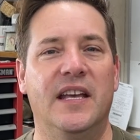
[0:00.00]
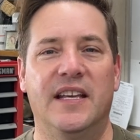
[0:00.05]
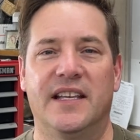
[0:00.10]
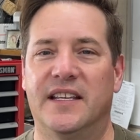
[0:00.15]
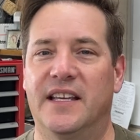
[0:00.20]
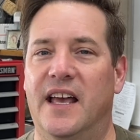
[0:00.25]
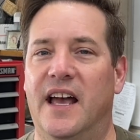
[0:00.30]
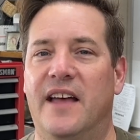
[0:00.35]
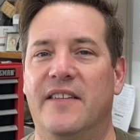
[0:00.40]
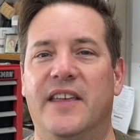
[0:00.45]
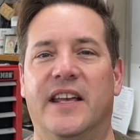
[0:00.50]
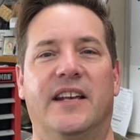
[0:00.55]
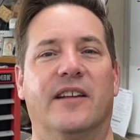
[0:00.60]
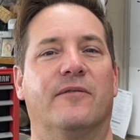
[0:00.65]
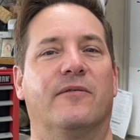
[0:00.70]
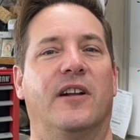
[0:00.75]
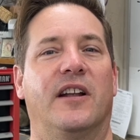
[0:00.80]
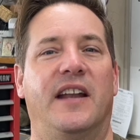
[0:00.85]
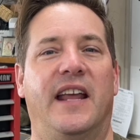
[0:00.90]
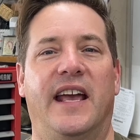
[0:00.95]
Yeah, they can
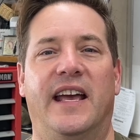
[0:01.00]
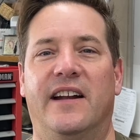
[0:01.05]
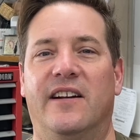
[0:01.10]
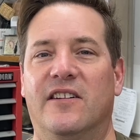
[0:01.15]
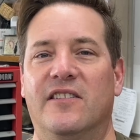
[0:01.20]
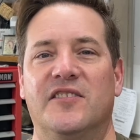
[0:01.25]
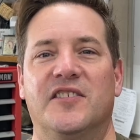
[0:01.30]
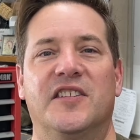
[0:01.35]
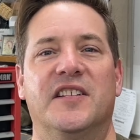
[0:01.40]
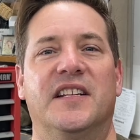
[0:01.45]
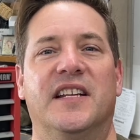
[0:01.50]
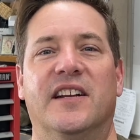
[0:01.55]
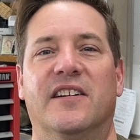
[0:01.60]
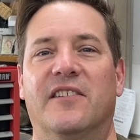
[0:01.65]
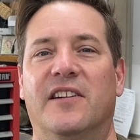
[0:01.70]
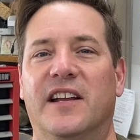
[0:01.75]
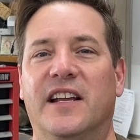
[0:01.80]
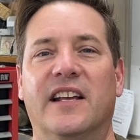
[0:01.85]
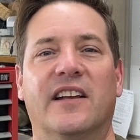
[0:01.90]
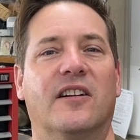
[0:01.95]
run headers and
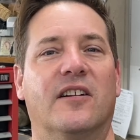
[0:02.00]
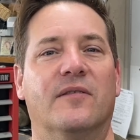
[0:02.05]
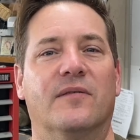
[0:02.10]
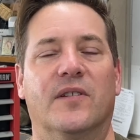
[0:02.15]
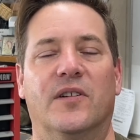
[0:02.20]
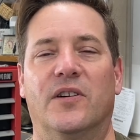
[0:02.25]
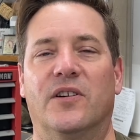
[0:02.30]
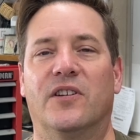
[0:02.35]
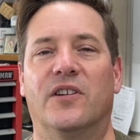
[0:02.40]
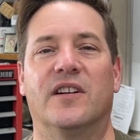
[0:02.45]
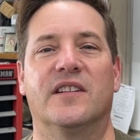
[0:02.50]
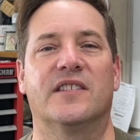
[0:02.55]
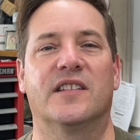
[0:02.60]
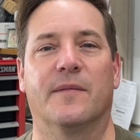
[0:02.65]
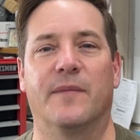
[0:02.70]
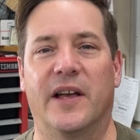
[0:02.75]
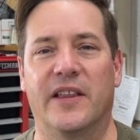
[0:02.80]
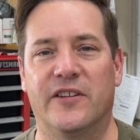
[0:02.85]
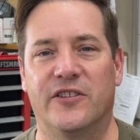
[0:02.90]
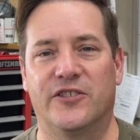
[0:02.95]
gearing and converter and
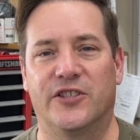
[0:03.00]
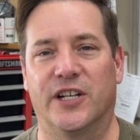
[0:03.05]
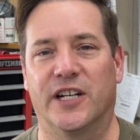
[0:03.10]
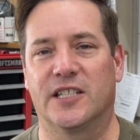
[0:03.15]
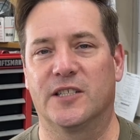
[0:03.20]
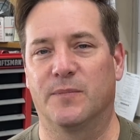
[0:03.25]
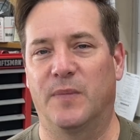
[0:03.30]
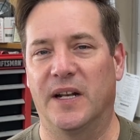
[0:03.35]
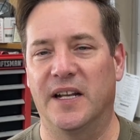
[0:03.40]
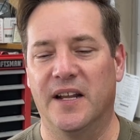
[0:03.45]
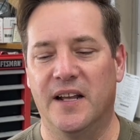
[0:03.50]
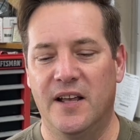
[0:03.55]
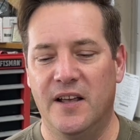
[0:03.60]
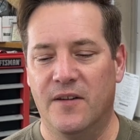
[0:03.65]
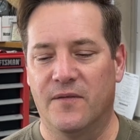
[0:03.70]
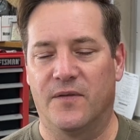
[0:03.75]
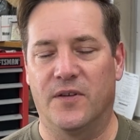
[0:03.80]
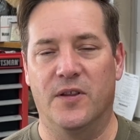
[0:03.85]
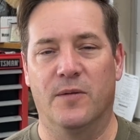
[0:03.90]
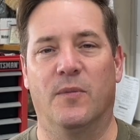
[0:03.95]
some other tricks, but
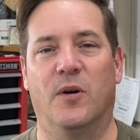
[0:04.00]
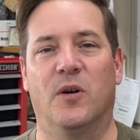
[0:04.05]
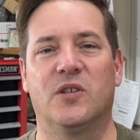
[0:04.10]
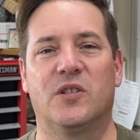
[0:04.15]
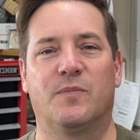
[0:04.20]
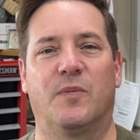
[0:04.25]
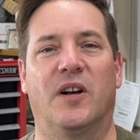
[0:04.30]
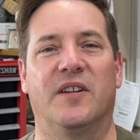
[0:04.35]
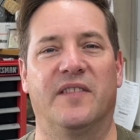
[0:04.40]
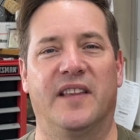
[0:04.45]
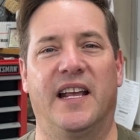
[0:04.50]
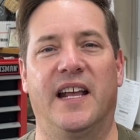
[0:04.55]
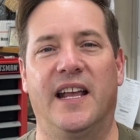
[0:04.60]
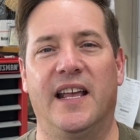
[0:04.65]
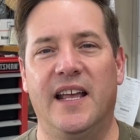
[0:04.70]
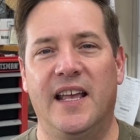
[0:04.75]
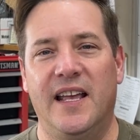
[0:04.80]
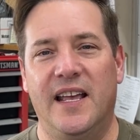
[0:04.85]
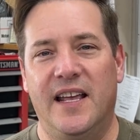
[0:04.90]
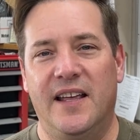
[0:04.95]
for the most part,
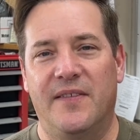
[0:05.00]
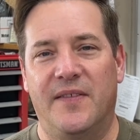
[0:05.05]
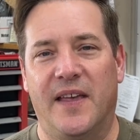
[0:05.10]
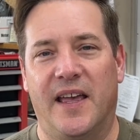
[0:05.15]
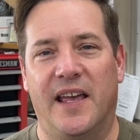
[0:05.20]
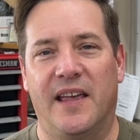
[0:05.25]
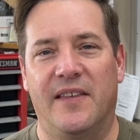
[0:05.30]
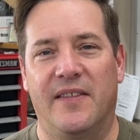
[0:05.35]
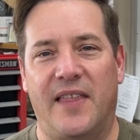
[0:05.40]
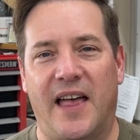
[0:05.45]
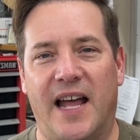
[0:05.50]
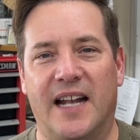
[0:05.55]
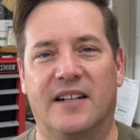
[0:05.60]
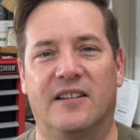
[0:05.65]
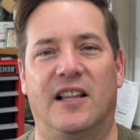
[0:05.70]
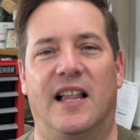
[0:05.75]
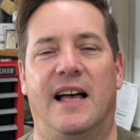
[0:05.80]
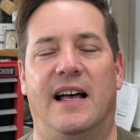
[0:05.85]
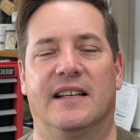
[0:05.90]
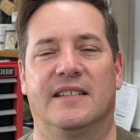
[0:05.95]
that
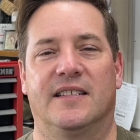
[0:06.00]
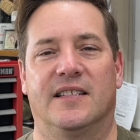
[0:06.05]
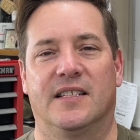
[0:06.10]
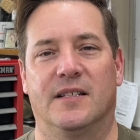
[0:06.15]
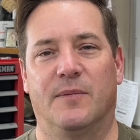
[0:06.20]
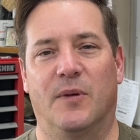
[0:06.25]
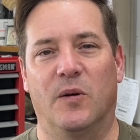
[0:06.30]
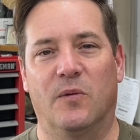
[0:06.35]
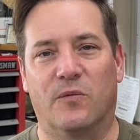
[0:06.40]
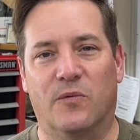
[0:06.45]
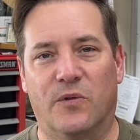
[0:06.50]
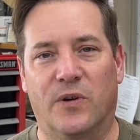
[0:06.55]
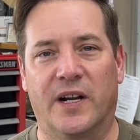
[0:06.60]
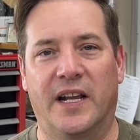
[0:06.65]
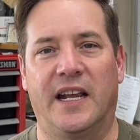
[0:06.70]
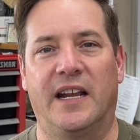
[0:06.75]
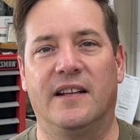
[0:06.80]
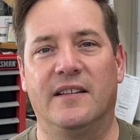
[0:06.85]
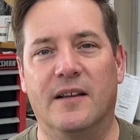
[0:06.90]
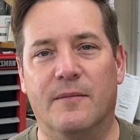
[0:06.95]
class is about
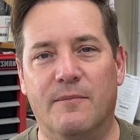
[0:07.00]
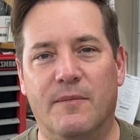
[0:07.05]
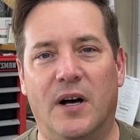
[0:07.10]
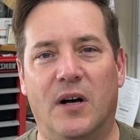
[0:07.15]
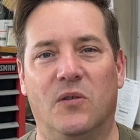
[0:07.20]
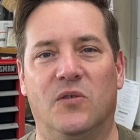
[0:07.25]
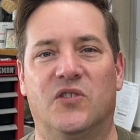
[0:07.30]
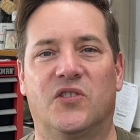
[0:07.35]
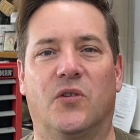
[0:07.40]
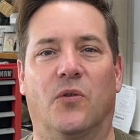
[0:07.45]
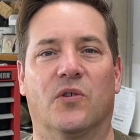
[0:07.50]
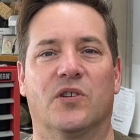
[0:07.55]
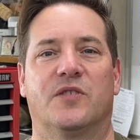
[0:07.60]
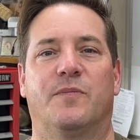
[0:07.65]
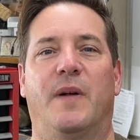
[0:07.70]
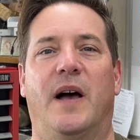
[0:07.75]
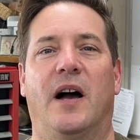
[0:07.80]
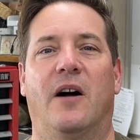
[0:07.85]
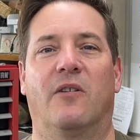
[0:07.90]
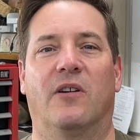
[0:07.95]
wringing the most
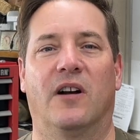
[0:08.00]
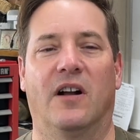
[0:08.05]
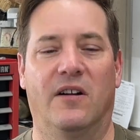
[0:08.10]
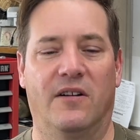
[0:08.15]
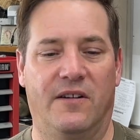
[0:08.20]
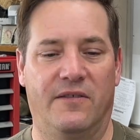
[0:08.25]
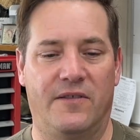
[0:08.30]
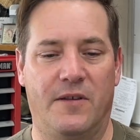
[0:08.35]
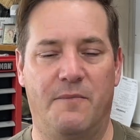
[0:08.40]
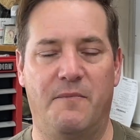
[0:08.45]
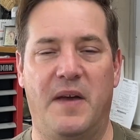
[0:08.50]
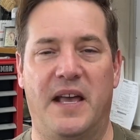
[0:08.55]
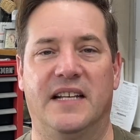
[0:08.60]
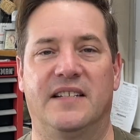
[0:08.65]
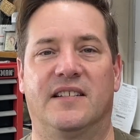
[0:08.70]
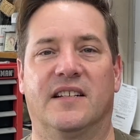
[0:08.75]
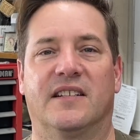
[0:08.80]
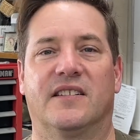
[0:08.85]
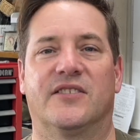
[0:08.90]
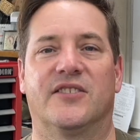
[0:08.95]
horsepower out of the
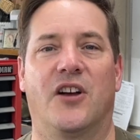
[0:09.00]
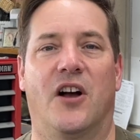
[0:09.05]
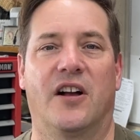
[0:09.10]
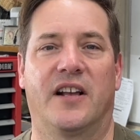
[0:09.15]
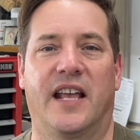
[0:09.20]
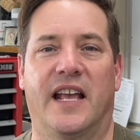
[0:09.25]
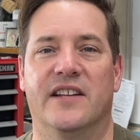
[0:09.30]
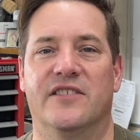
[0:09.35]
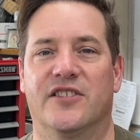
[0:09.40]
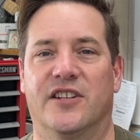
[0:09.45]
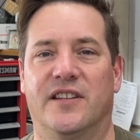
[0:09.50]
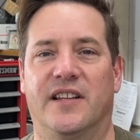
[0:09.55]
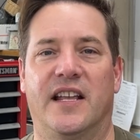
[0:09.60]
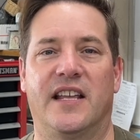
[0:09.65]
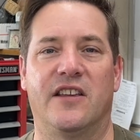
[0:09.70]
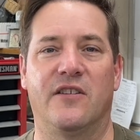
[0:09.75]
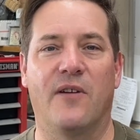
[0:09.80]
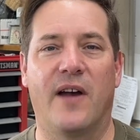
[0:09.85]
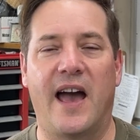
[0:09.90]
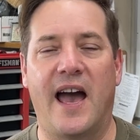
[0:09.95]
basic stock engine that
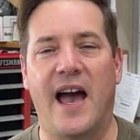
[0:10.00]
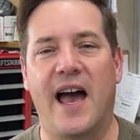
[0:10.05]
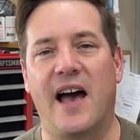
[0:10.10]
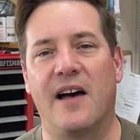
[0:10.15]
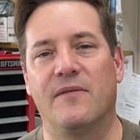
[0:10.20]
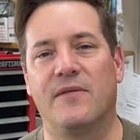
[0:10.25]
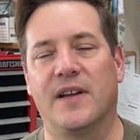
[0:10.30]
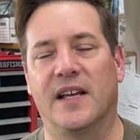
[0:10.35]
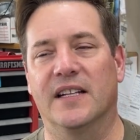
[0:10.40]
you have.